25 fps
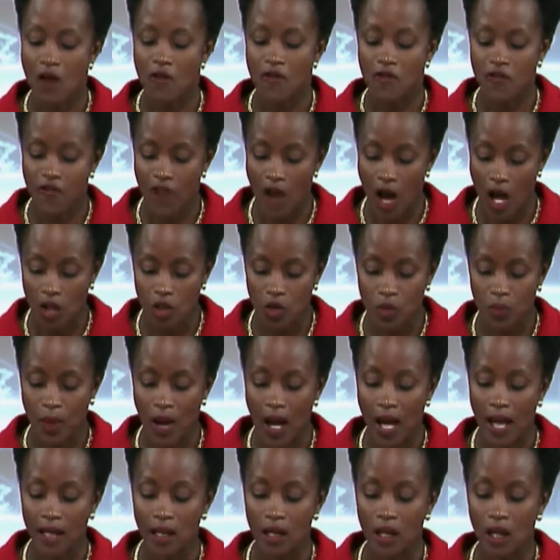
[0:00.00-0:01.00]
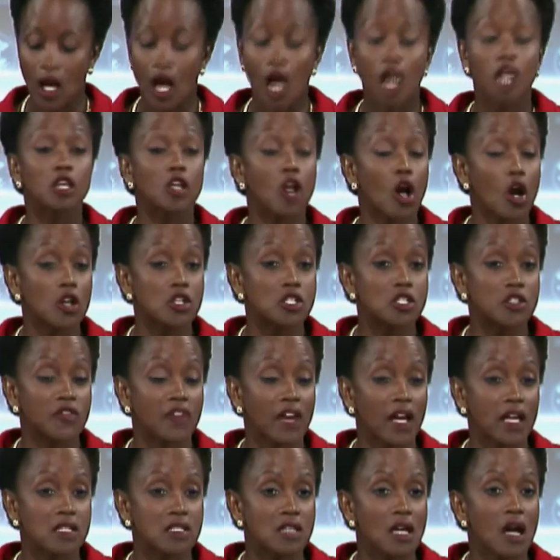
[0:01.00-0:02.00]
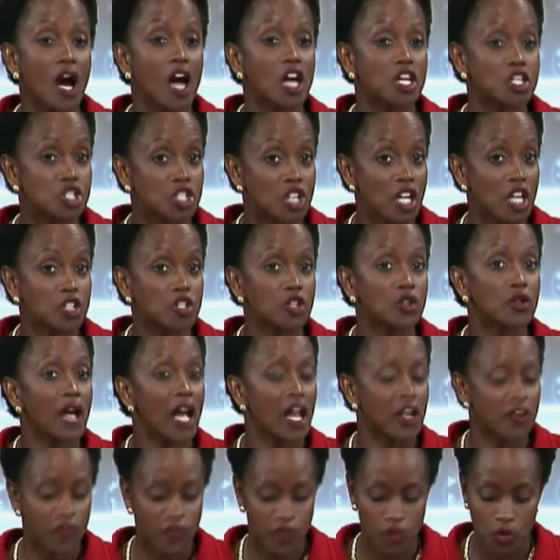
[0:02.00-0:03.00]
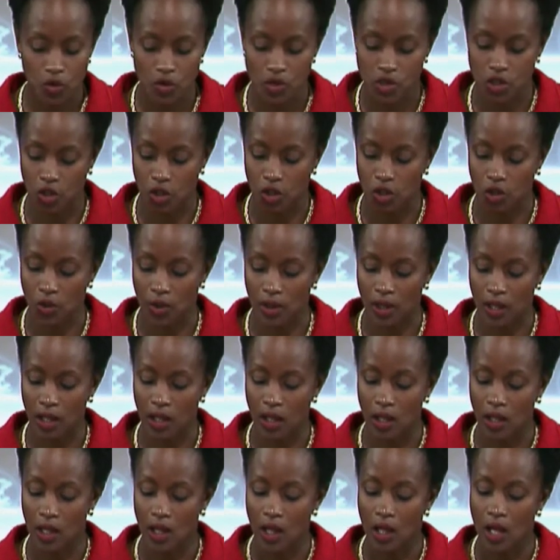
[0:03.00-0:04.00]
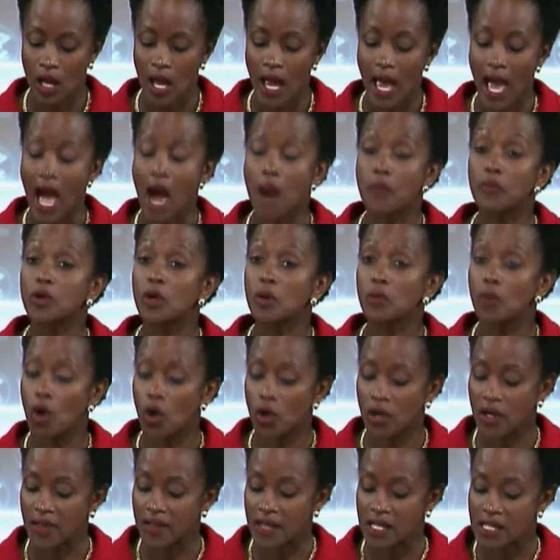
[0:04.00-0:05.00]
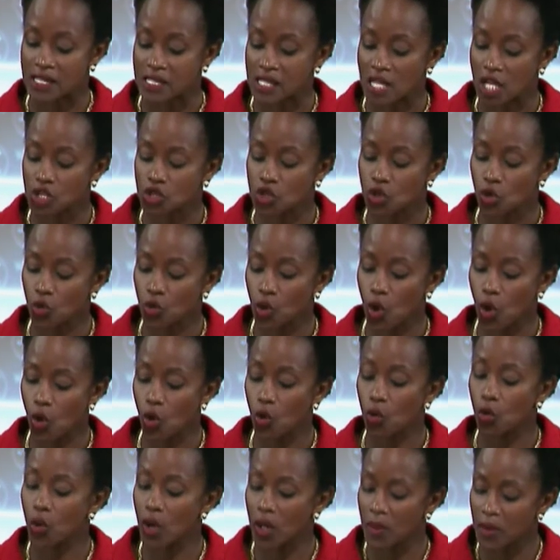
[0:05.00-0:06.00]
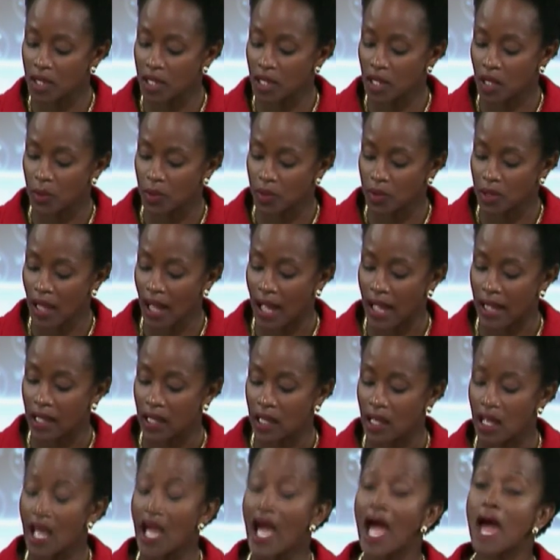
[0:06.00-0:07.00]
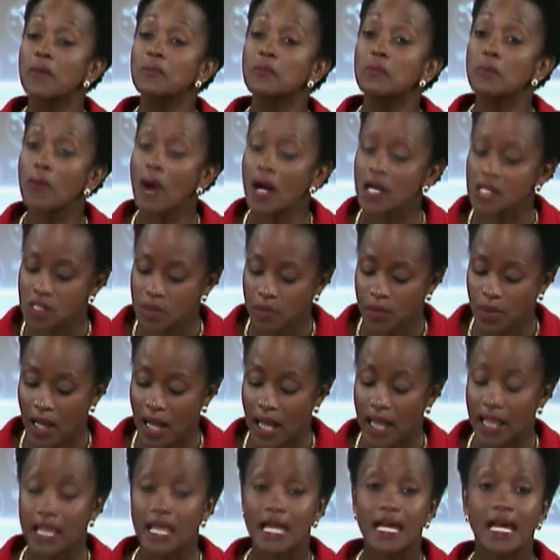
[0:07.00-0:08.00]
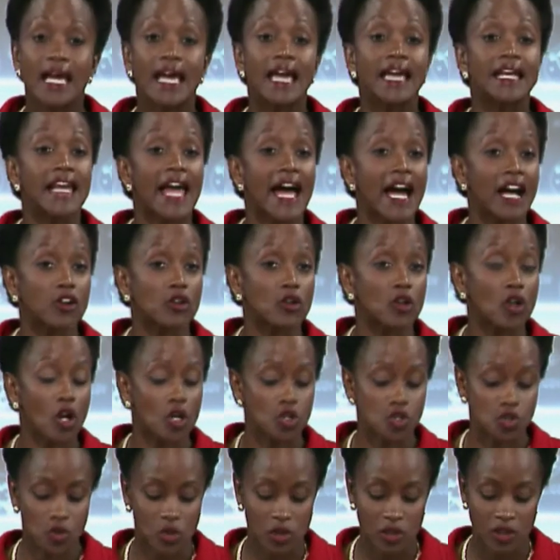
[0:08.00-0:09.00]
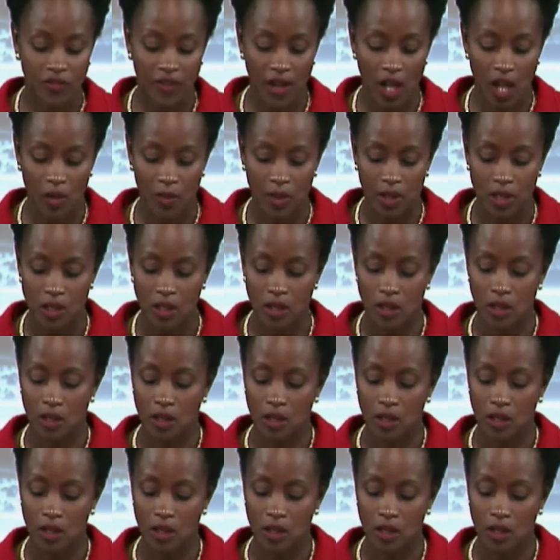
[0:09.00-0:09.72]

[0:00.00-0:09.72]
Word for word: followed by a large event on gender and food security, and promoting the essential role women can play and must play in agricultural development.